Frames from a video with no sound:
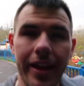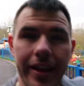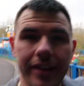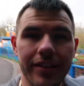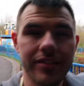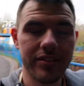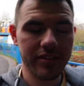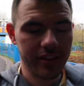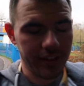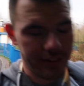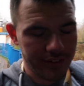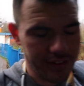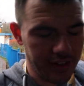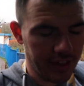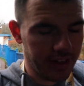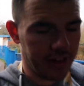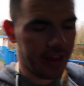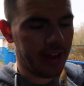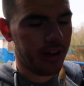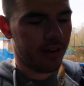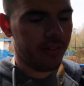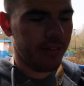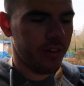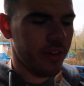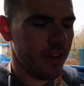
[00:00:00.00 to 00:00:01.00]
Lake City
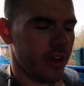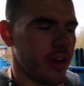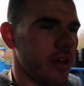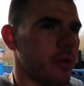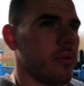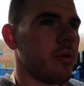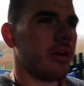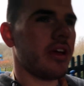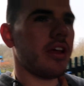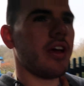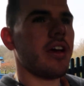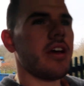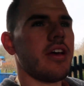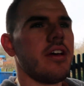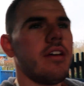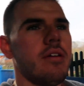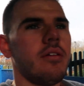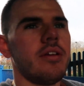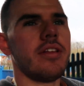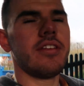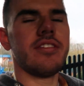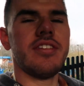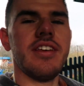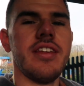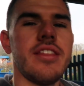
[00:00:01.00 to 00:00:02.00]
now. We're going to go
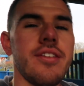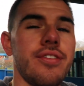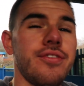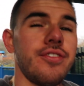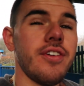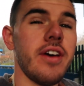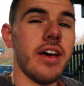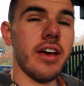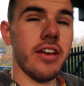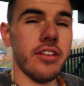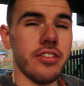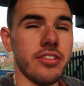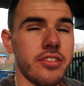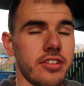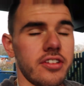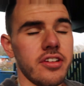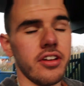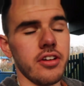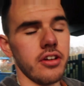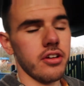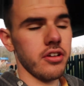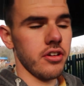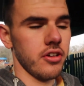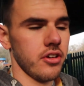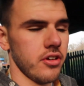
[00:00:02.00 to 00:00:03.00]
and see the first
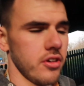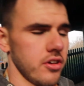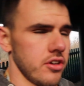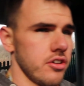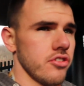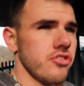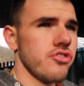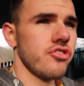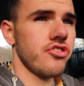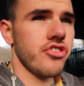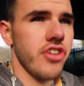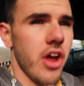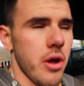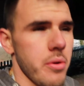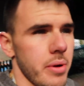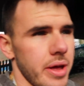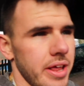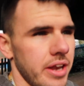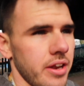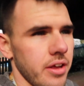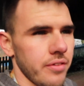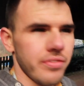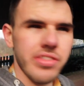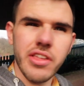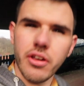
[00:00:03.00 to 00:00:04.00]

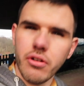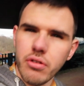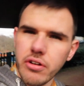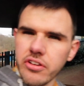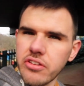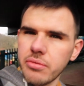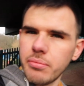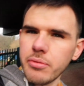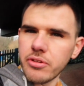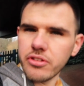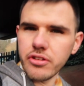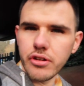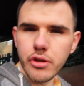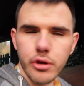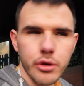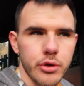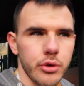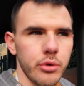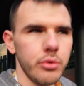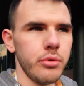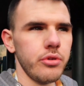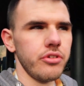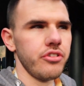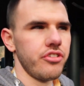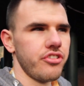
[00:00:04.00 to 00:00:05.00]
showing of the Christmas
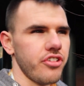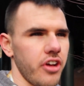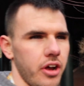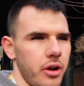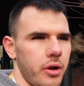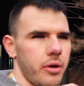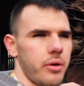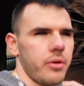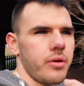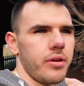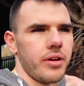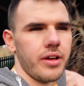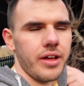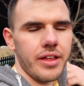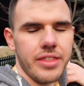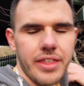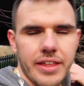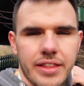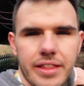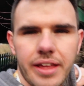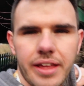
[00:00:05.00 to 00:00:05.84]
Lagoon show, I think